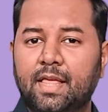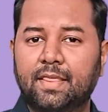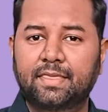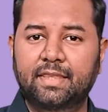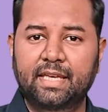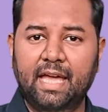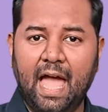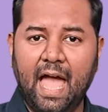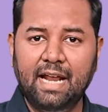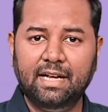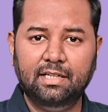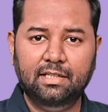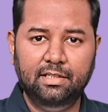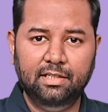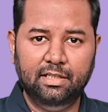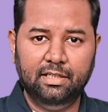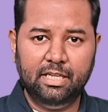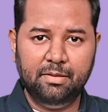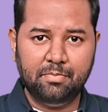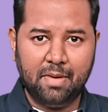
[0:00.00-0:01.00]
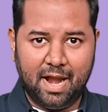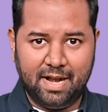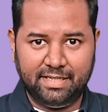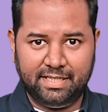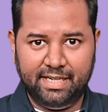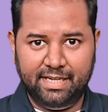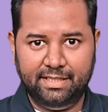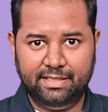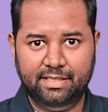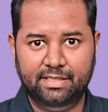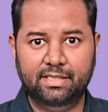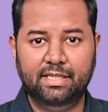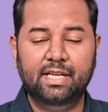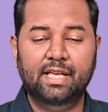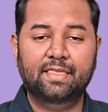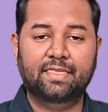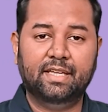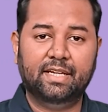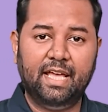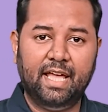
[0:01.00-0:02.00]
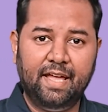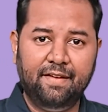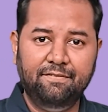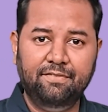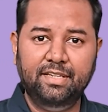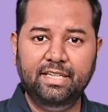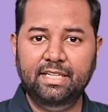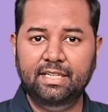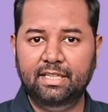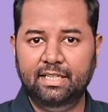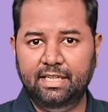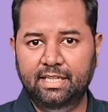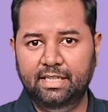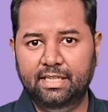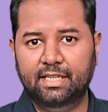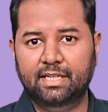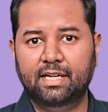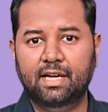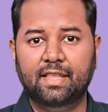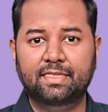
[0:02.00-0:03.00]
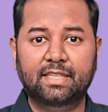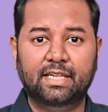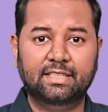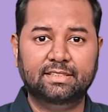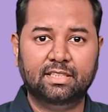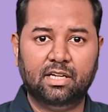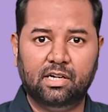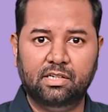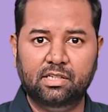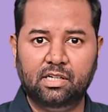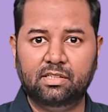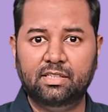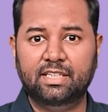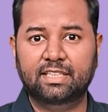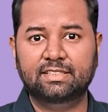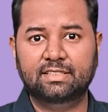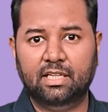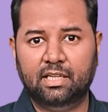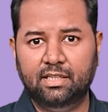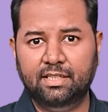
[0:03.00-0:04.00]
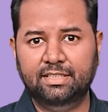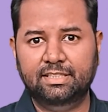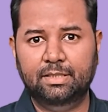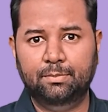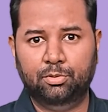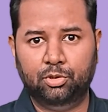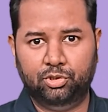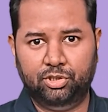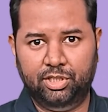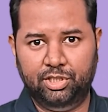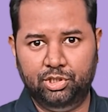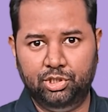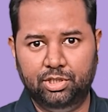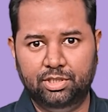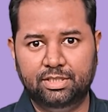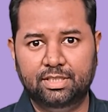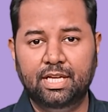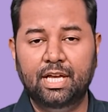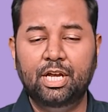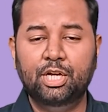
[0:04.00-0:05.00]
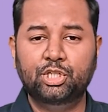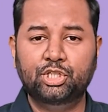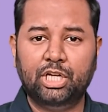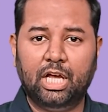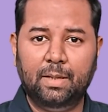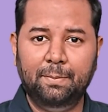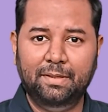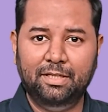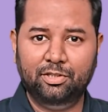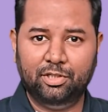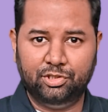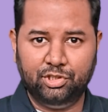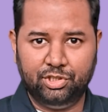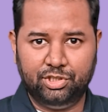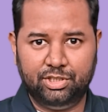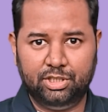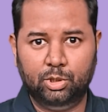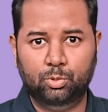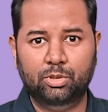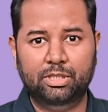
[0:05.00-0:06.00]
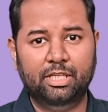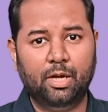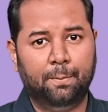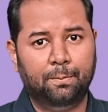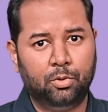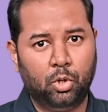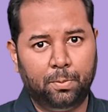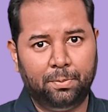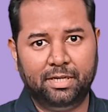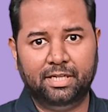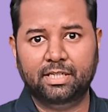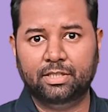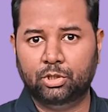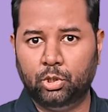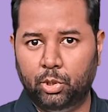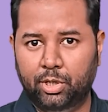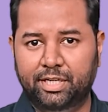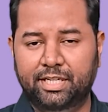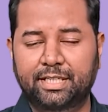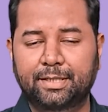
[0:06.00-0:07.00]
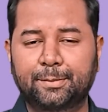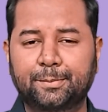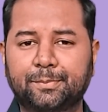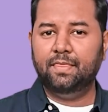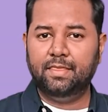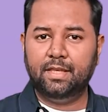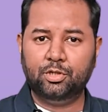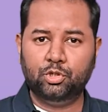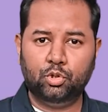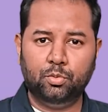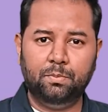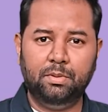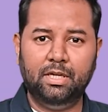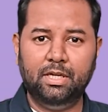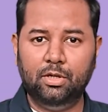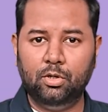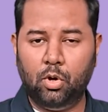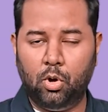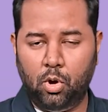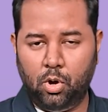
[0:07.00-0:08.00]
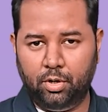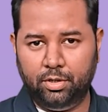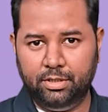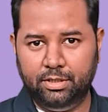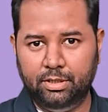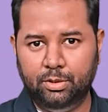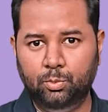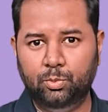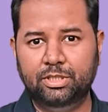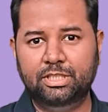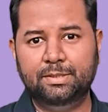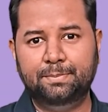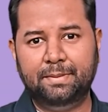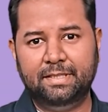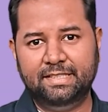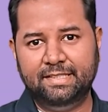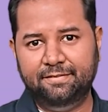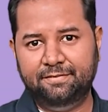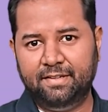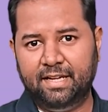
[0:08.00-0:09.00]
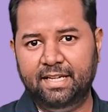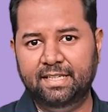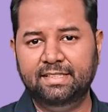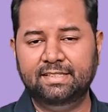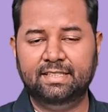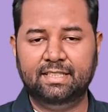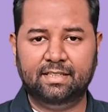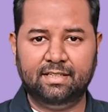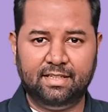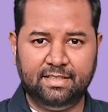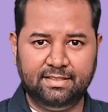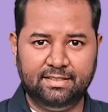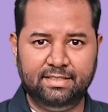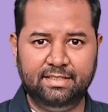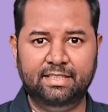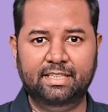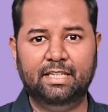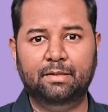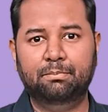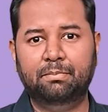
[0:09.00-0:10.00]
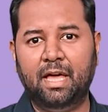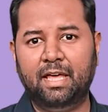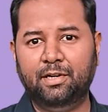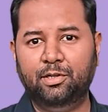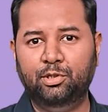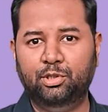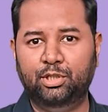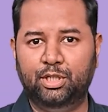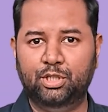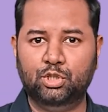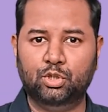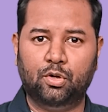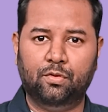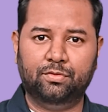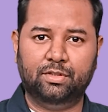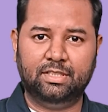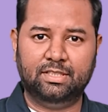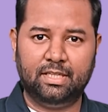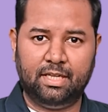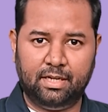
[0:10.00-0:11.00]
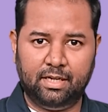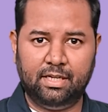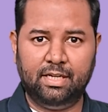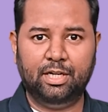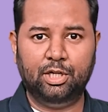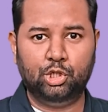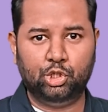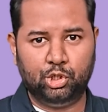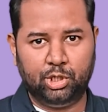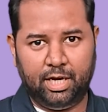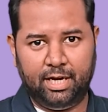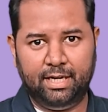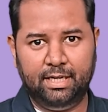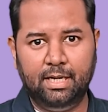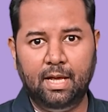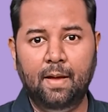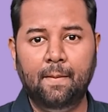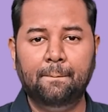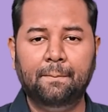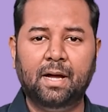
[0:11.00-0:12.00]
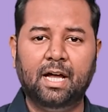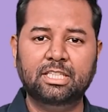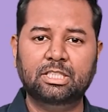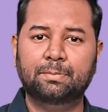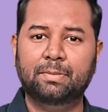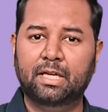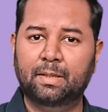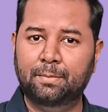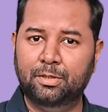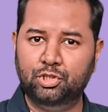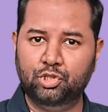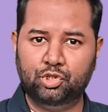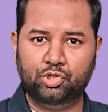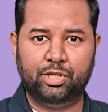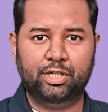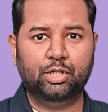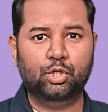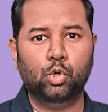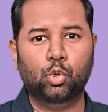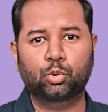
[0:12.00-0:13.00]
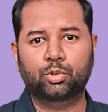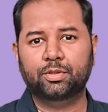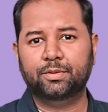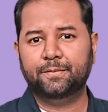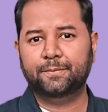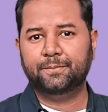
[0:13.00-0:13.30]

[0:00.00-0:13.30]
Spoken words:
The Act clearly mandated that every clinic that is conducting surrogacy procedures shall be registered with the appropriate authority. There should be an order which specifies the custody and parentage of the surrogate child passed by a magistrate court.